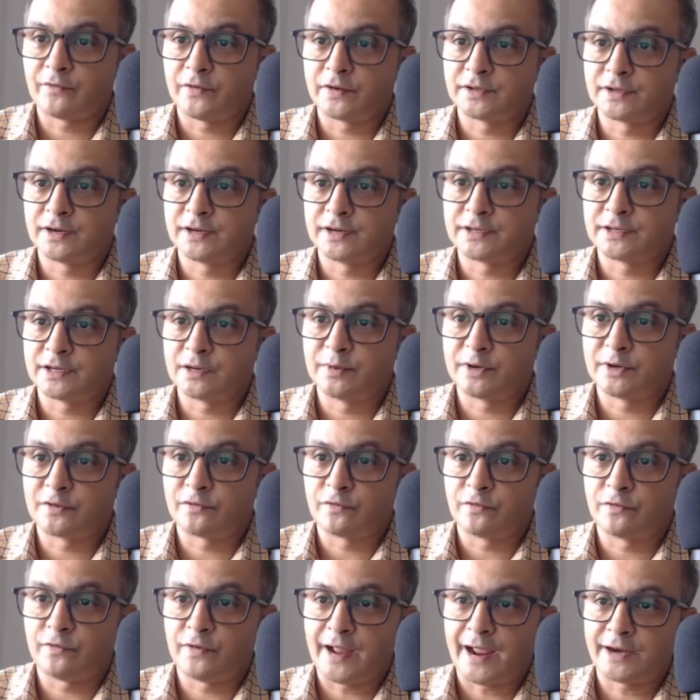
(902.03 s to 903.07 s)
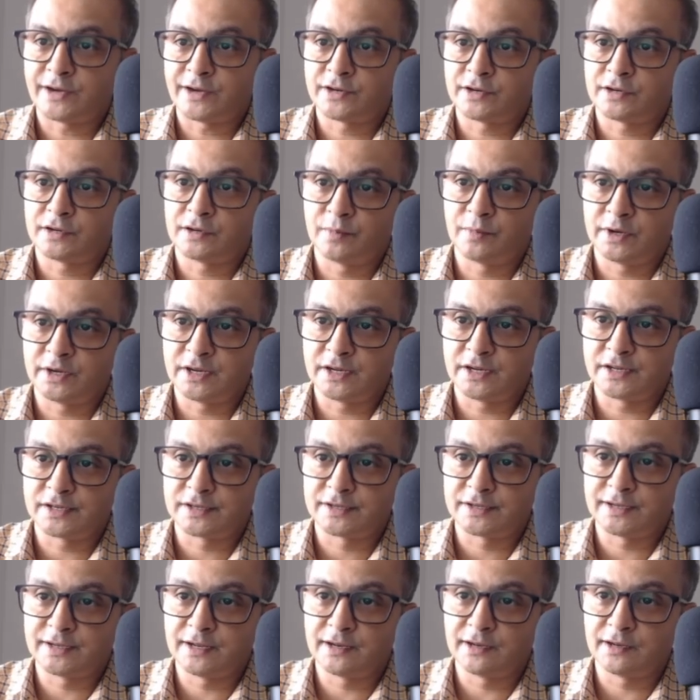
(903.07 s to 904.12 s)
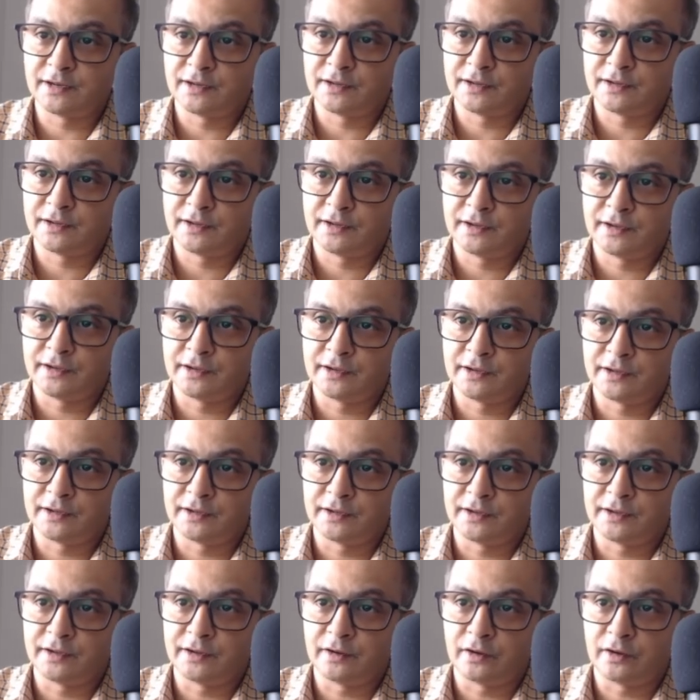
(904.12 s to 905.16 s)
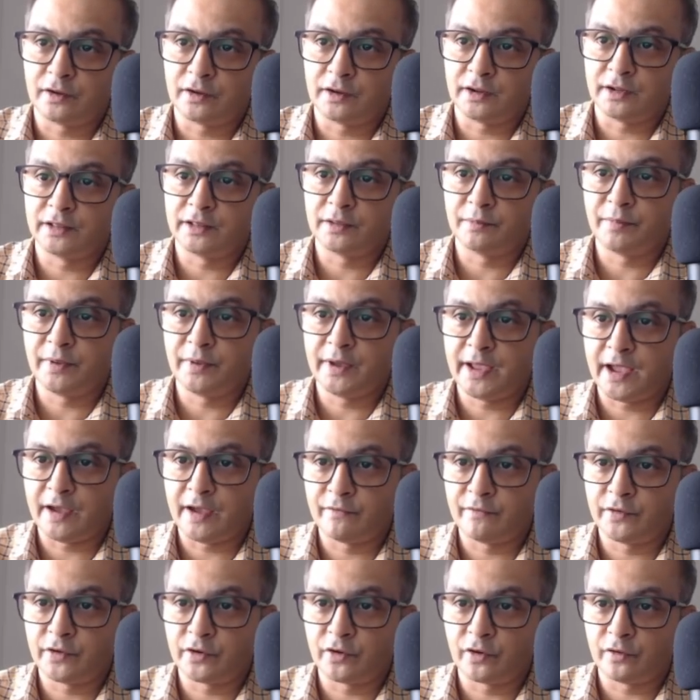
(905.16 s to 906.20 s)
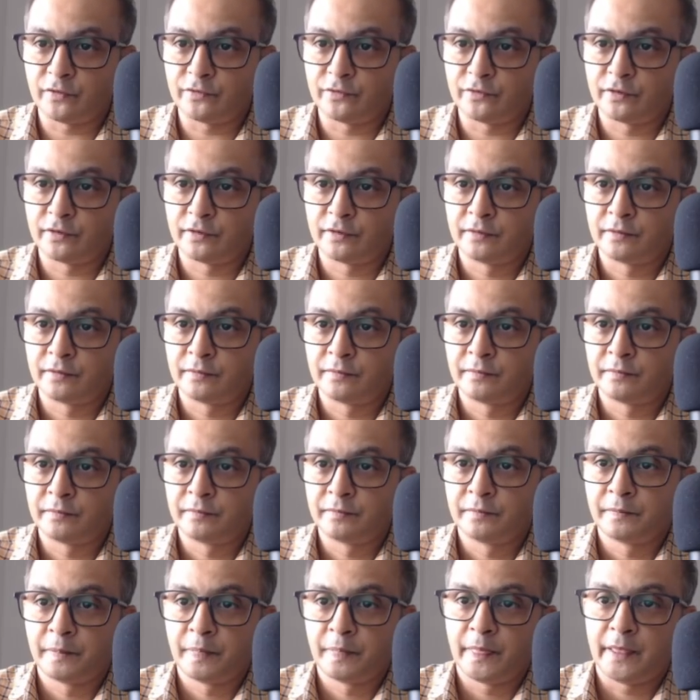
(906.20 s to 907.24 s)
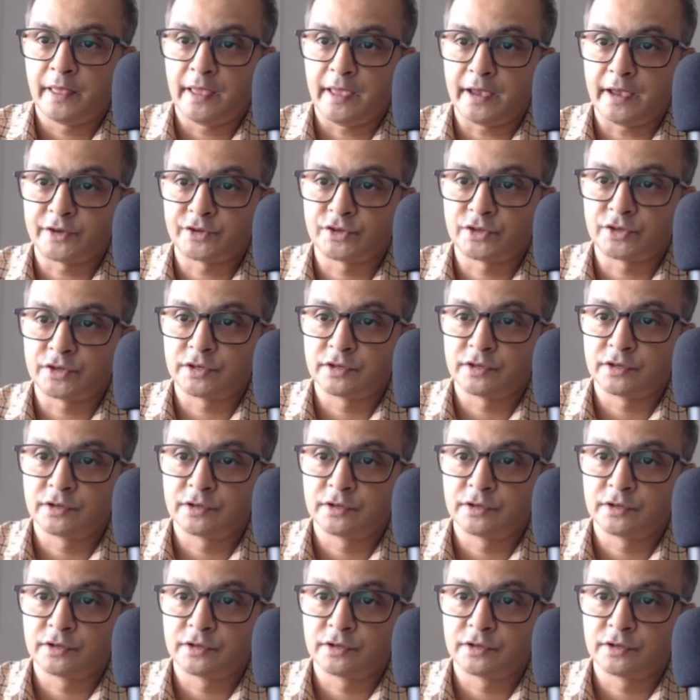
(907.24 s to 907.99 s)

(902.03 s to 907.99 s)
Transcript: is a little bit flatter, but it's still in the behavior of x